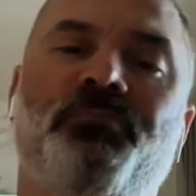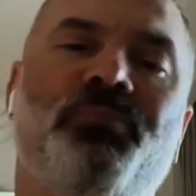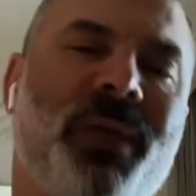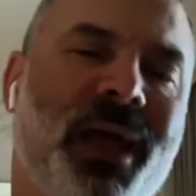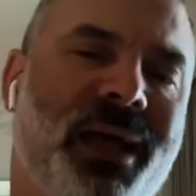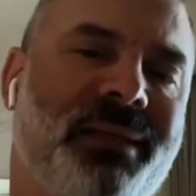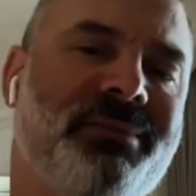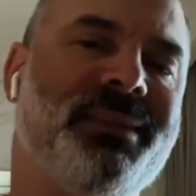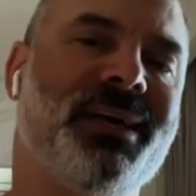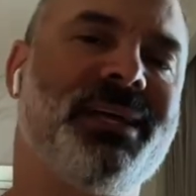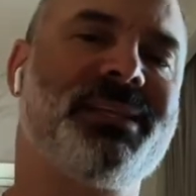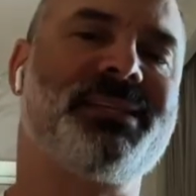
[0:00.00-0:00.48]

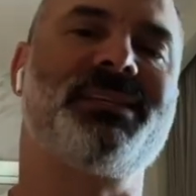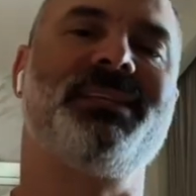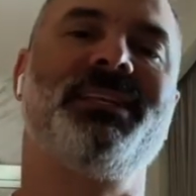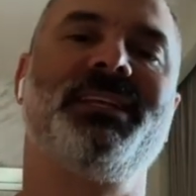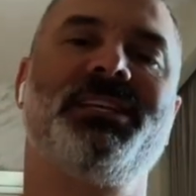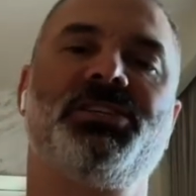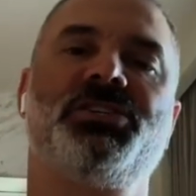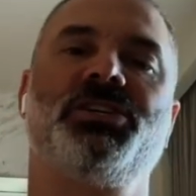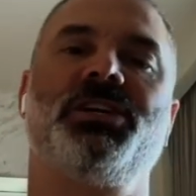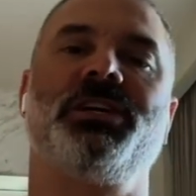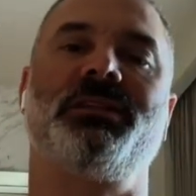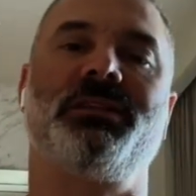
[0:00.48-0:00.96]
and that's
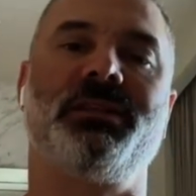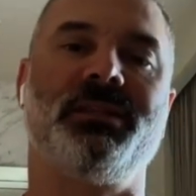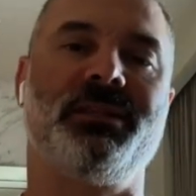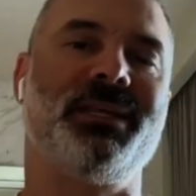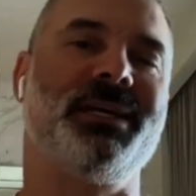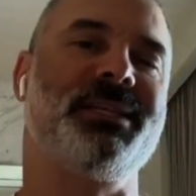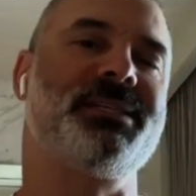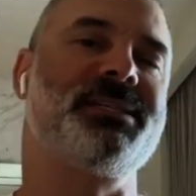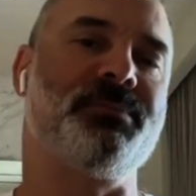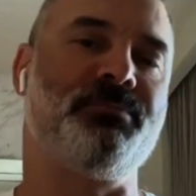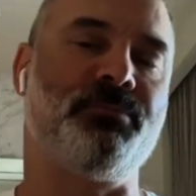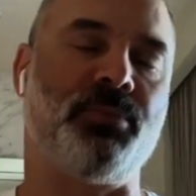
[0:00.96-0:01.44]
legit.
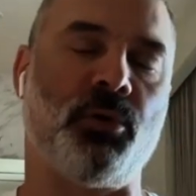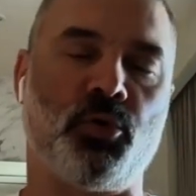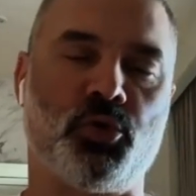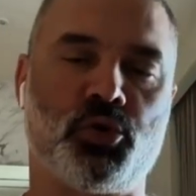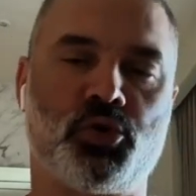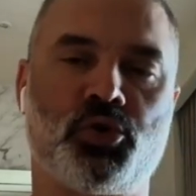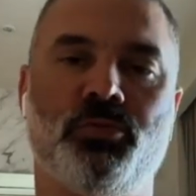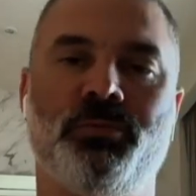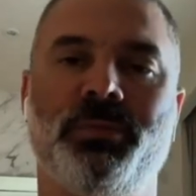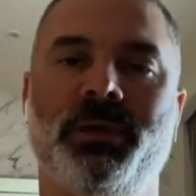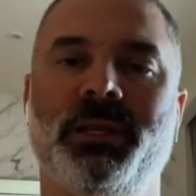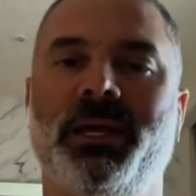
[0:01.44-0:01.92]
That's
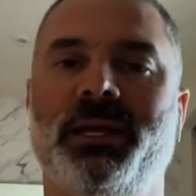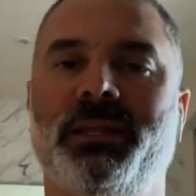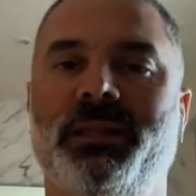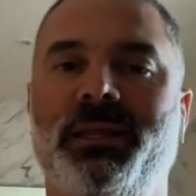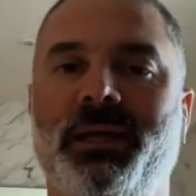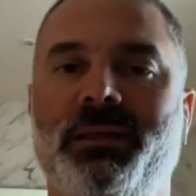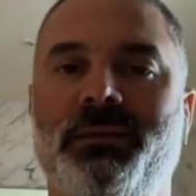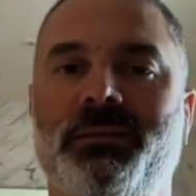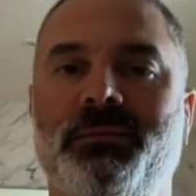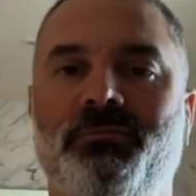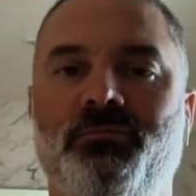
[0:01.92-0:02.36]
supposed to be like that.